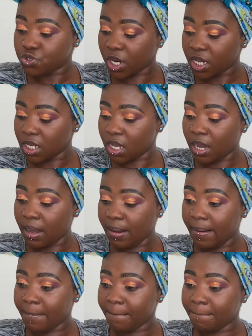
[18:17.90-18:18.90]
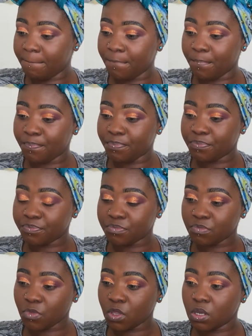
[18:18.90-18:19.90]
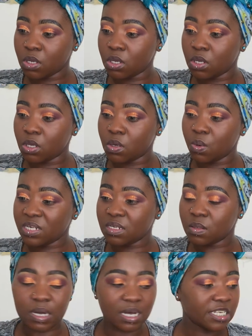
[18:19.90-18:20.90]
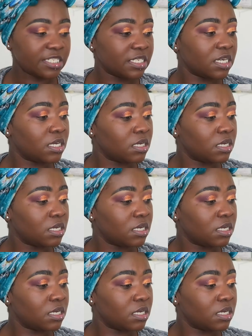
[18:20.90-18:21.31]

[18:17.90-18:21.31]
try it. Wet n Wild,